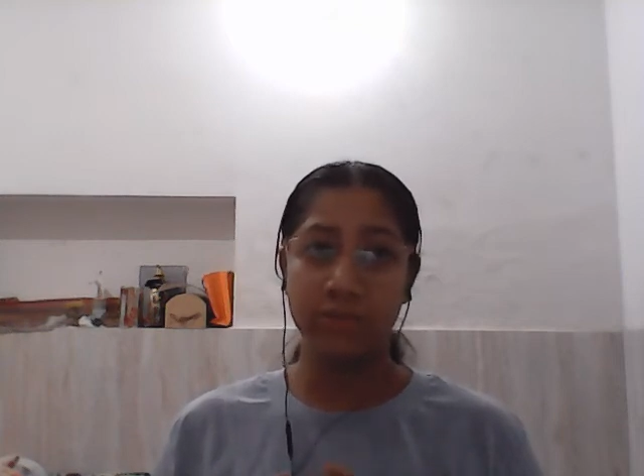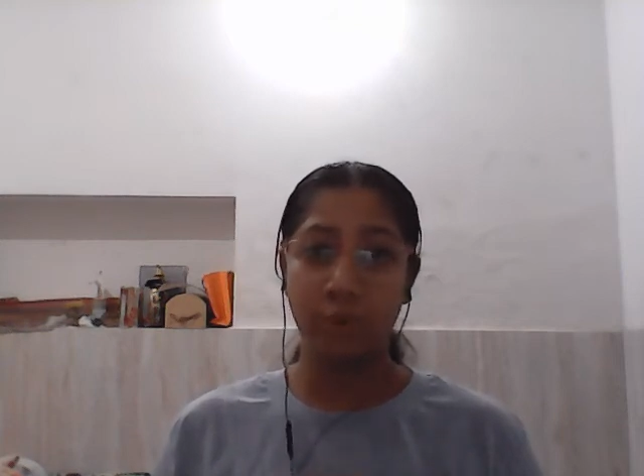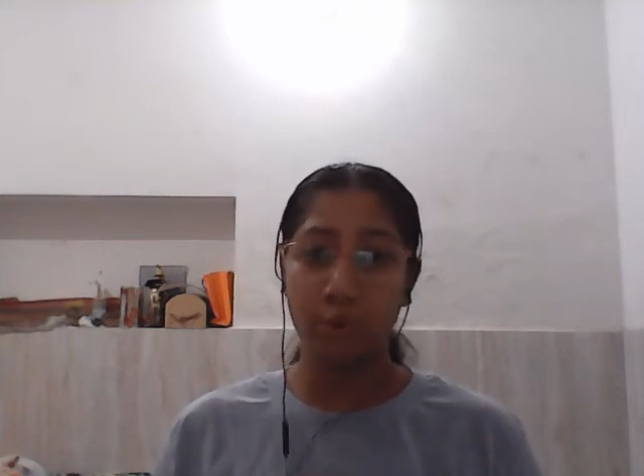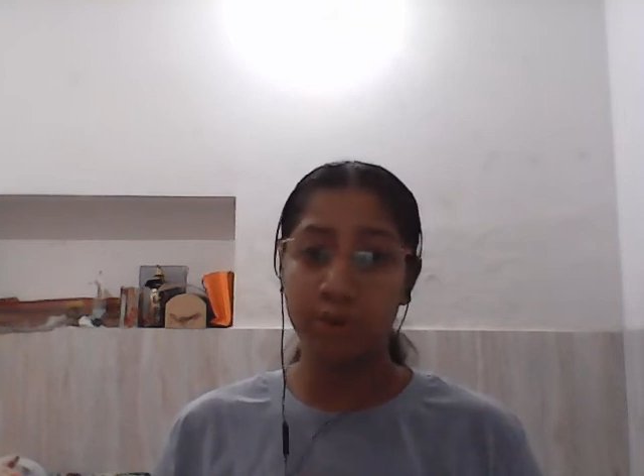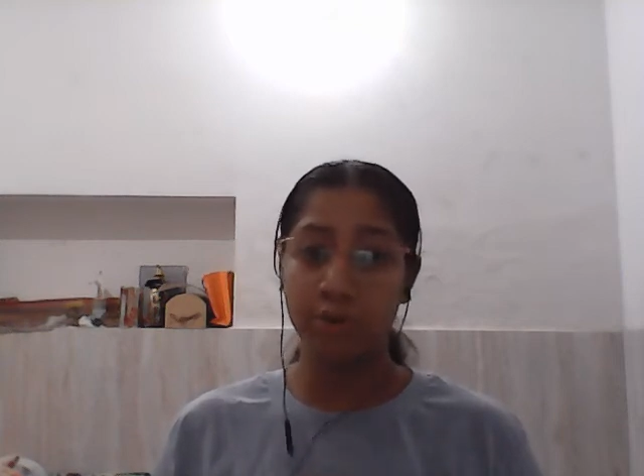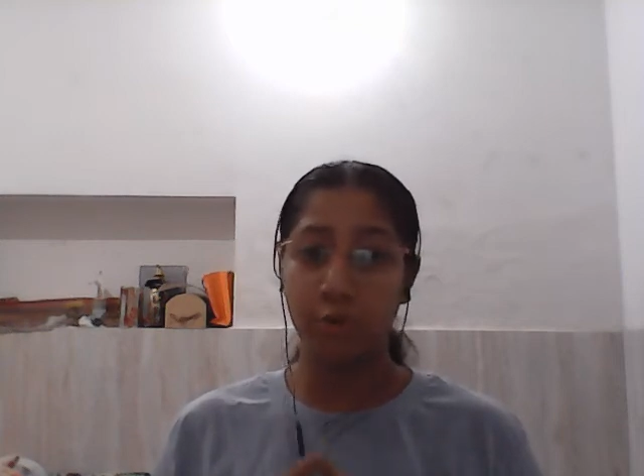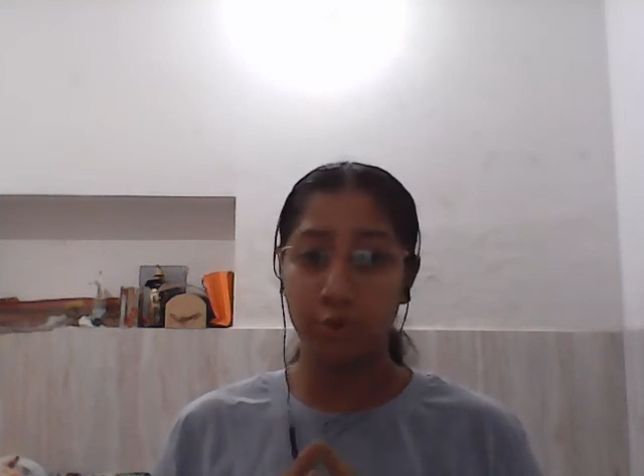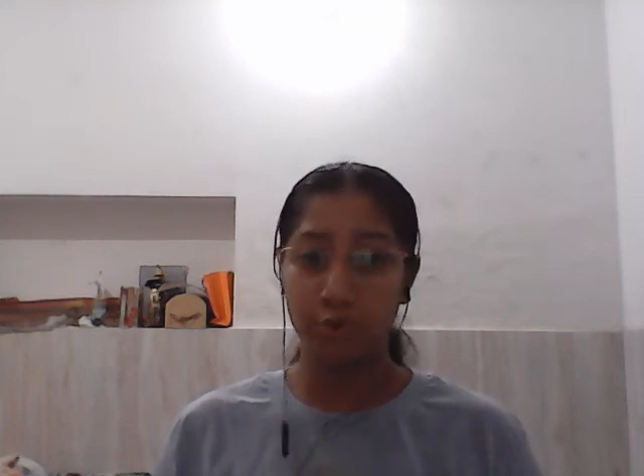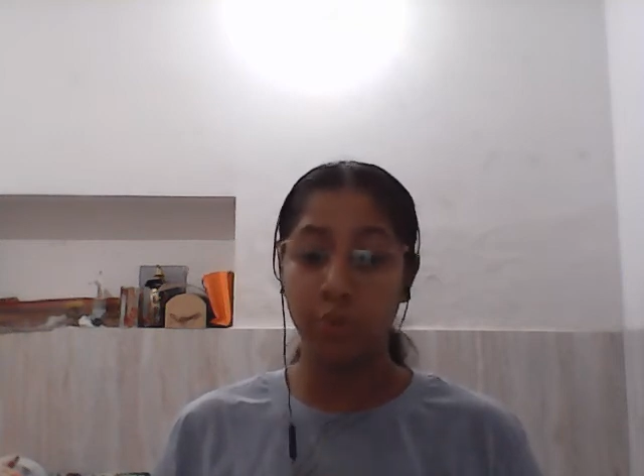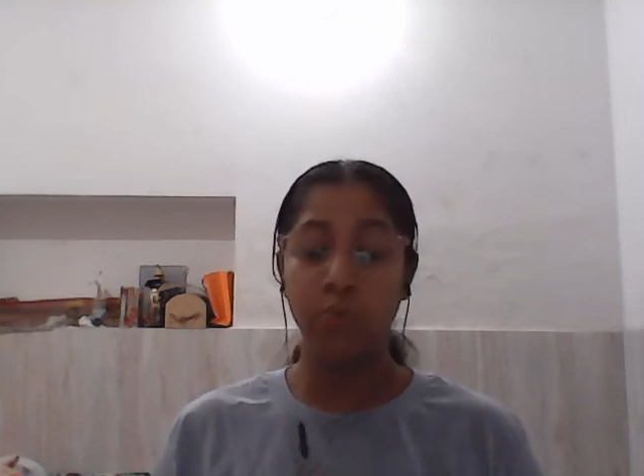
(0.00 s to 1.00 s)
Don't go
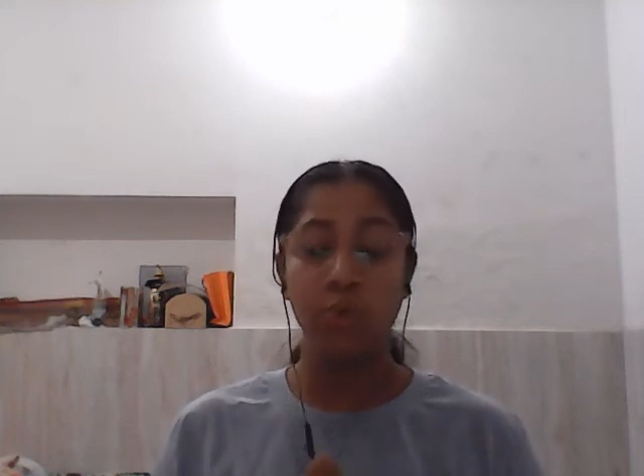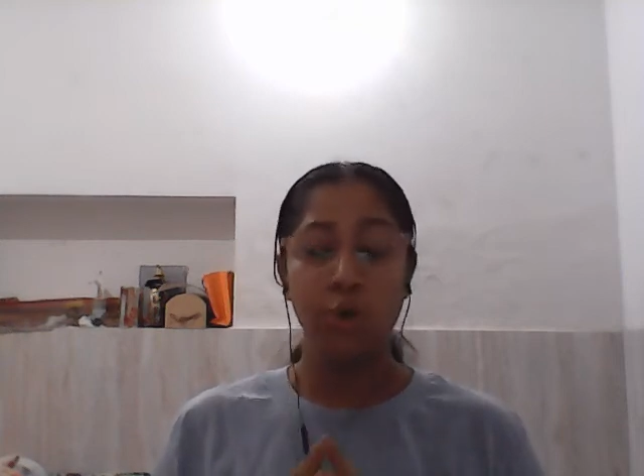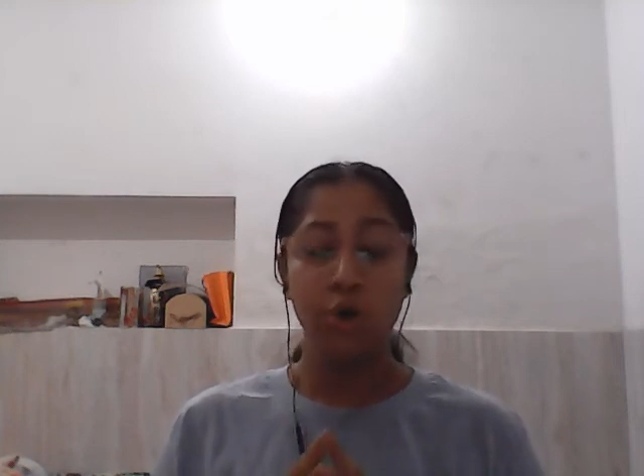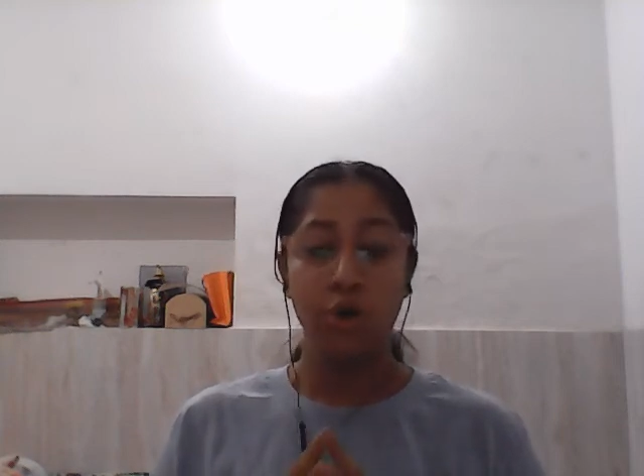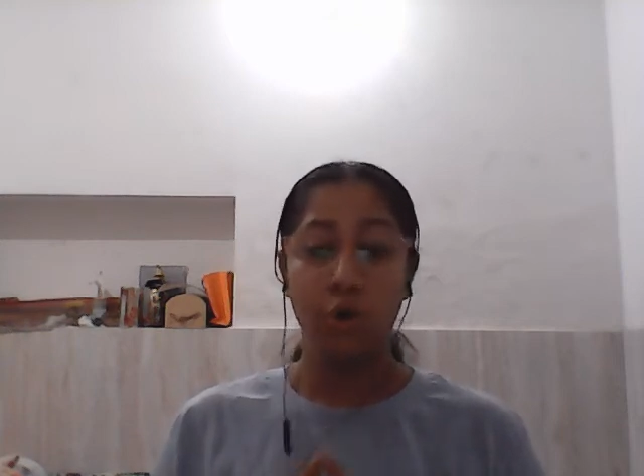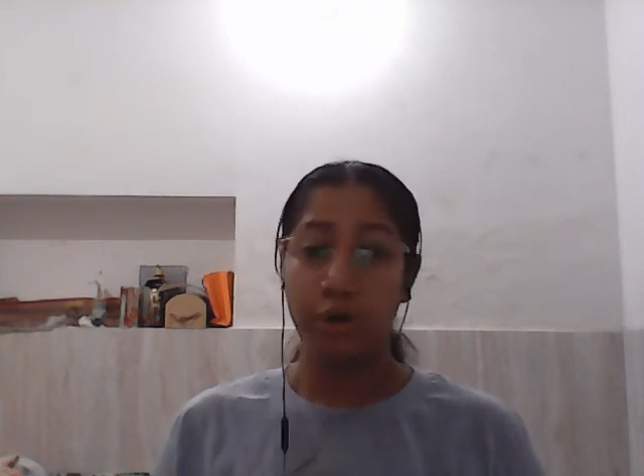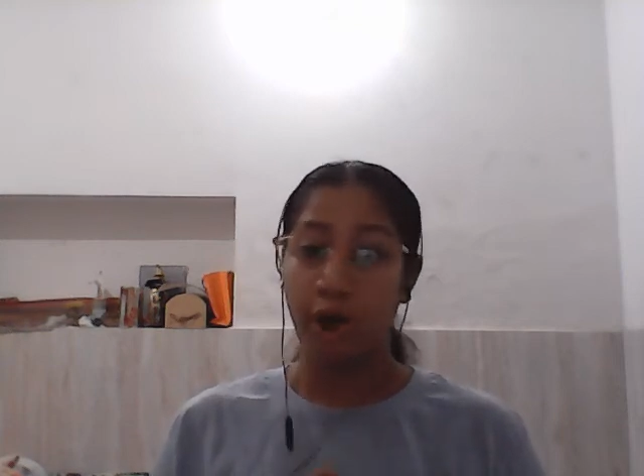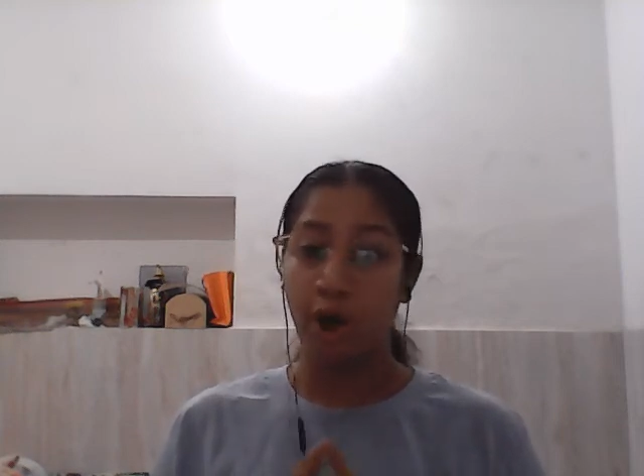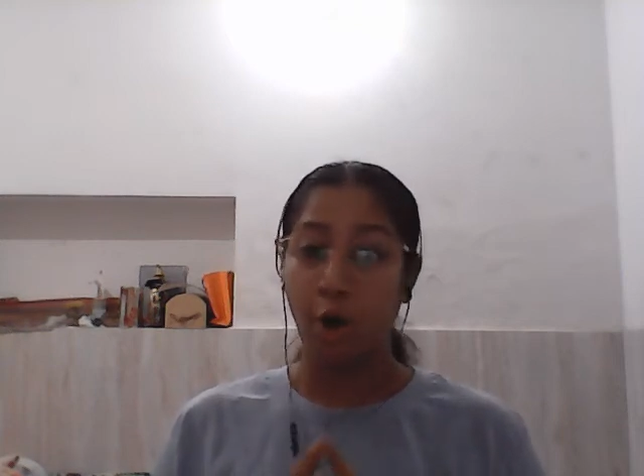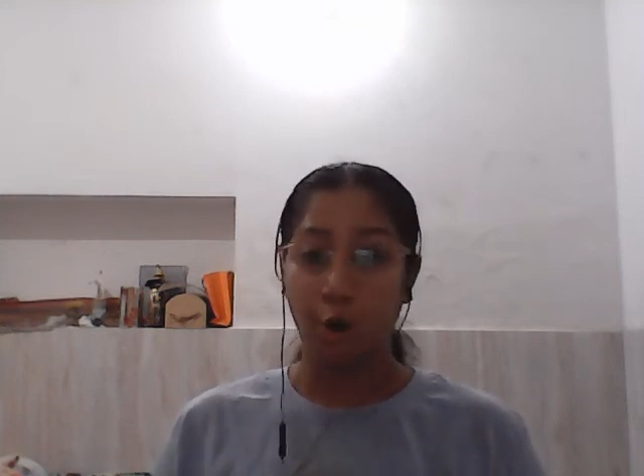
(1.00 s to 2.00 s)
through
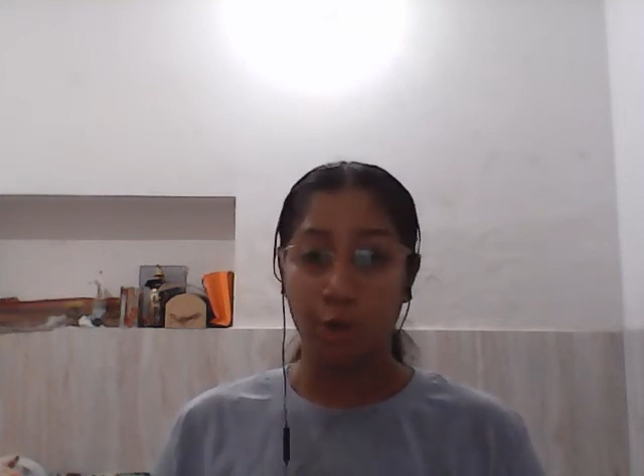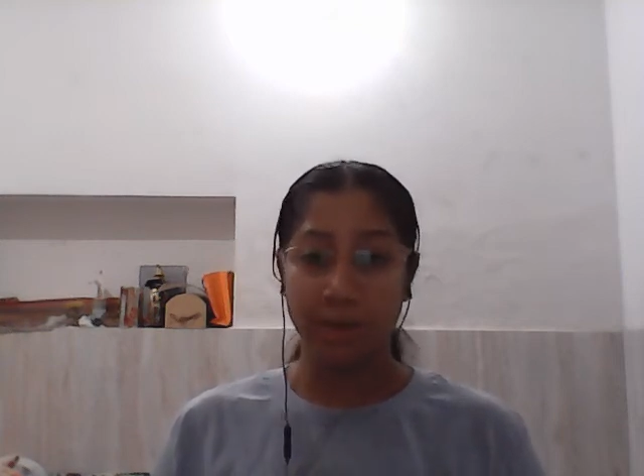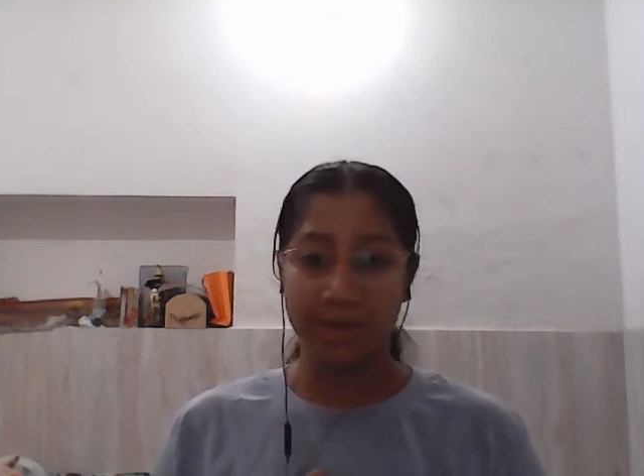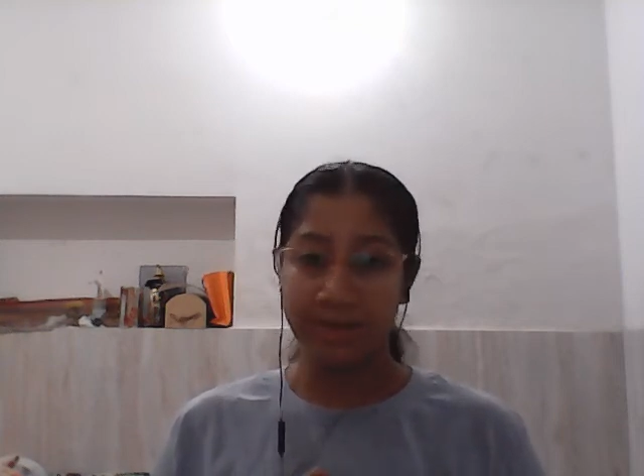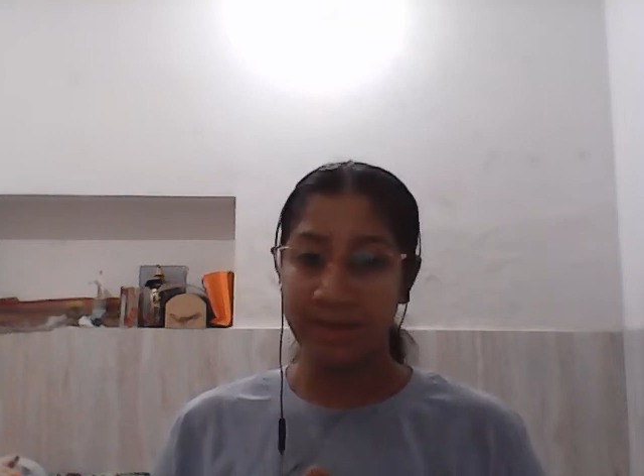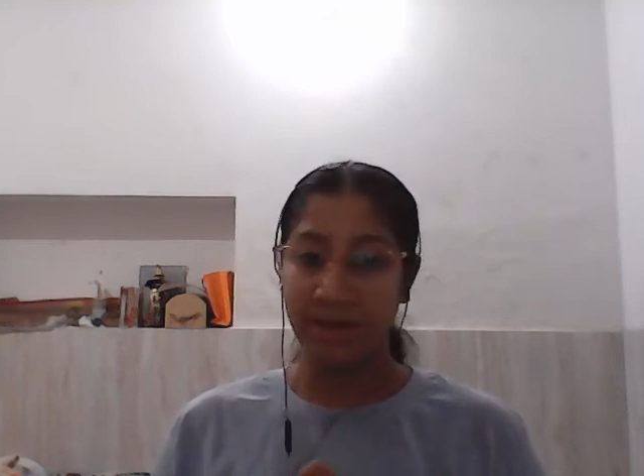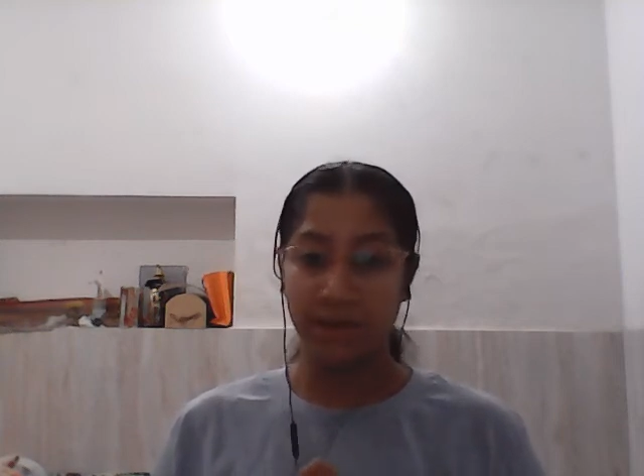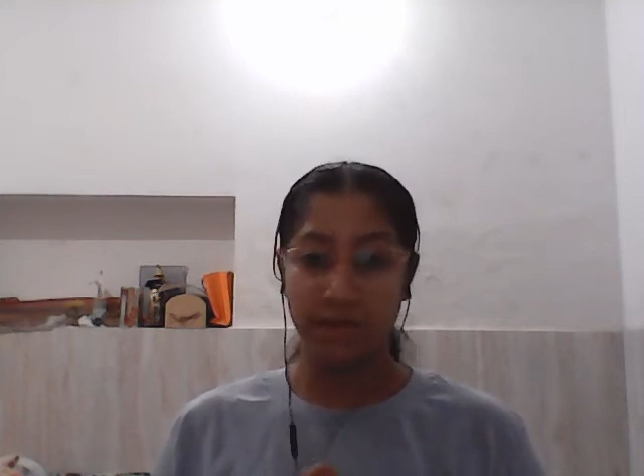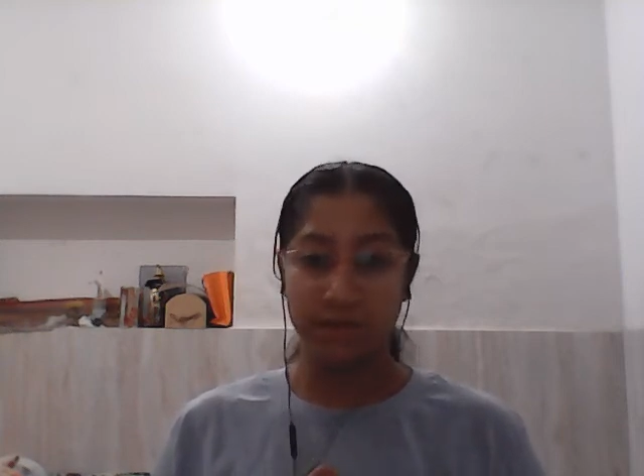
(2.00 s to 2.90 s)
Quora or Wikipedia for